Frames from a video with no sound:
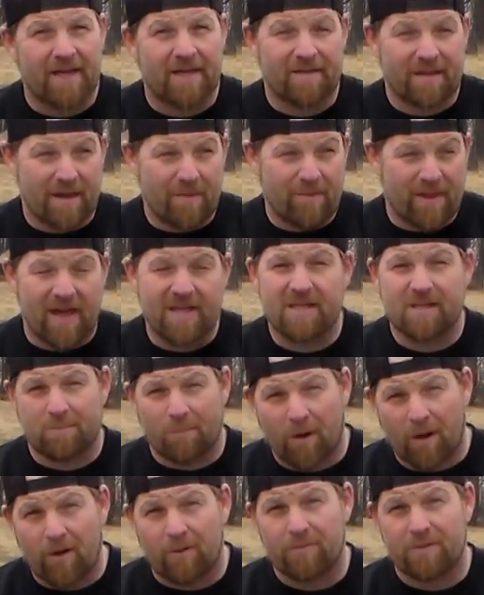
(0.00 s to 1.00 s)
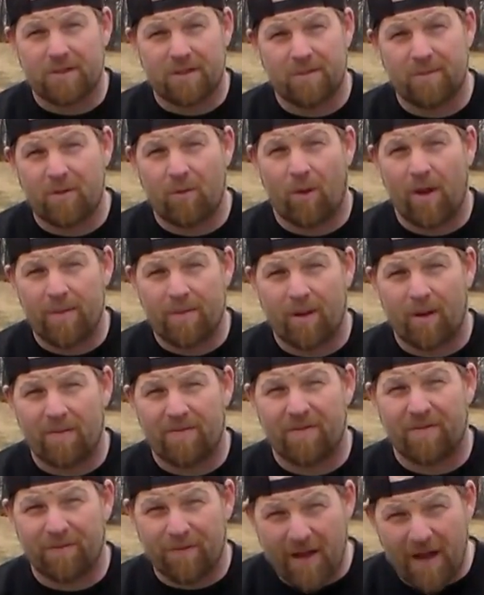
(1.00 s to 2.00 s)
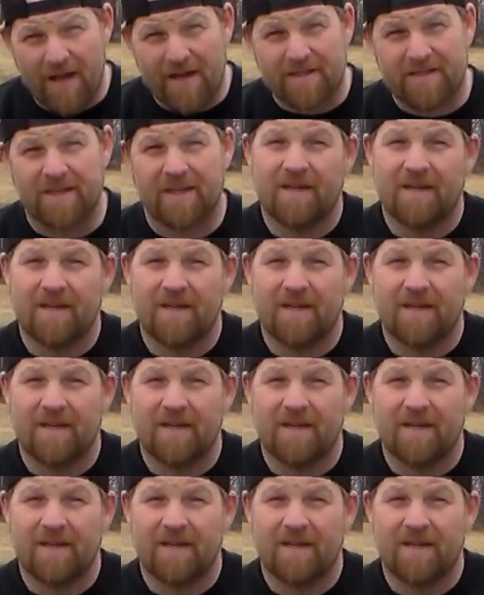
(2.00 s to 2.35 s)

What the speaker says: and that smirk was going to be wiped off their face,